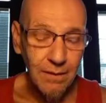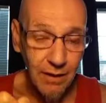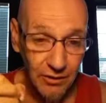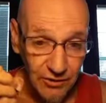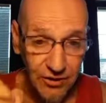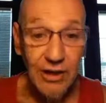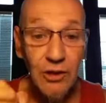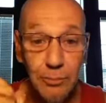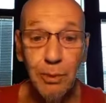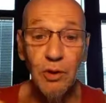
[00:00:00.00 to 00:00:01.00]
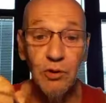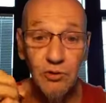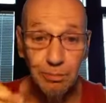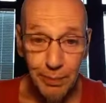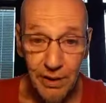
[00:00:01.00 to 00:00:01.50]
And Senator Booker's
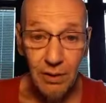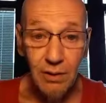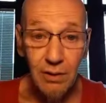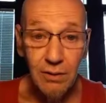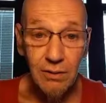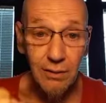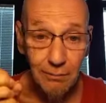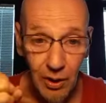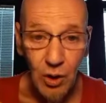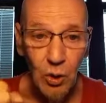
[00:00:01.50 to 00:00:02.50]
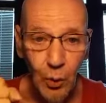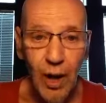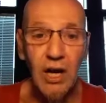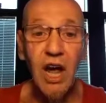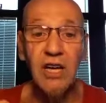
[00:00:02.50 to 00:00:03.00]
bill, the
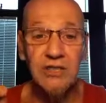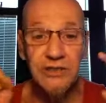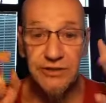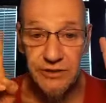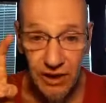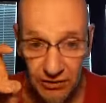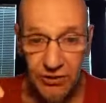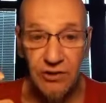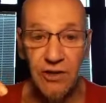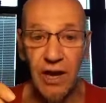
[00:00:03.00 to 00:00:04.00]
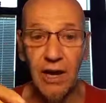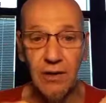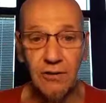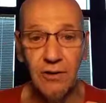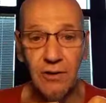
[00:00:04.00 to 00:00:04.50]
Marijuana Justice
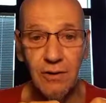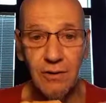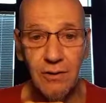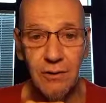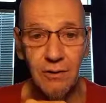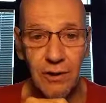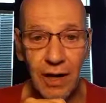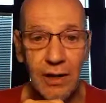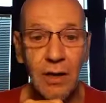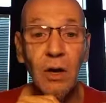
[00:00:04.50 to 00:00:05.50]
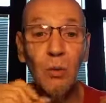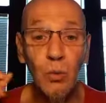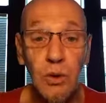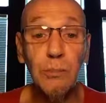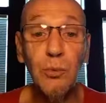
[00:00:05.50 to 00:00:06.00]
Act, okay,
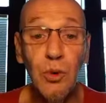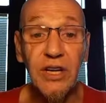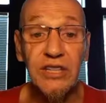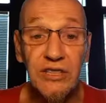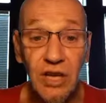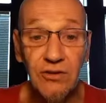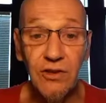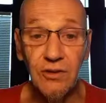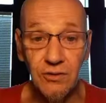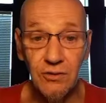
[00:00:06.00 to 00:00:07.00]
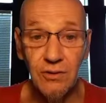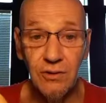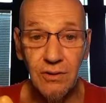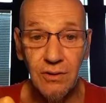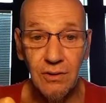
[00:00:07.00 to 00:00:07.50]
will bring justice.
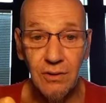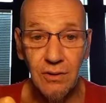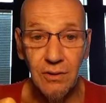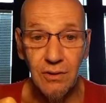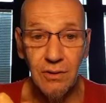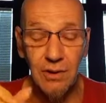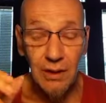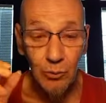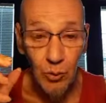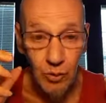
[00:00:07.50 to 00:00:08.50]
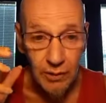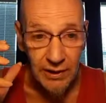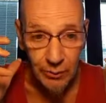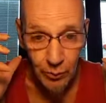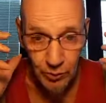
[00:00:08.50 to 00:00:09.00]
It will
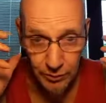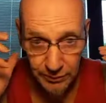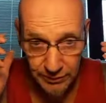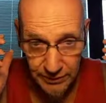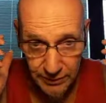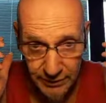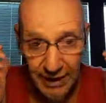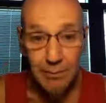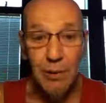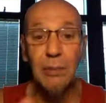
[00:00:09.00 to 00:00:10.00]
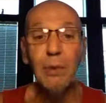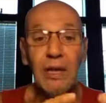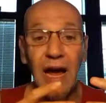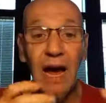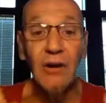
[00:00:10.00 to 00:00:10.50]
get
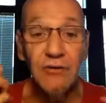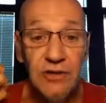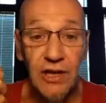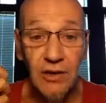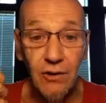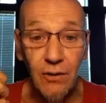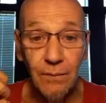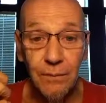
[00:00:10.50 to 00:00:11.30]
people out of jail.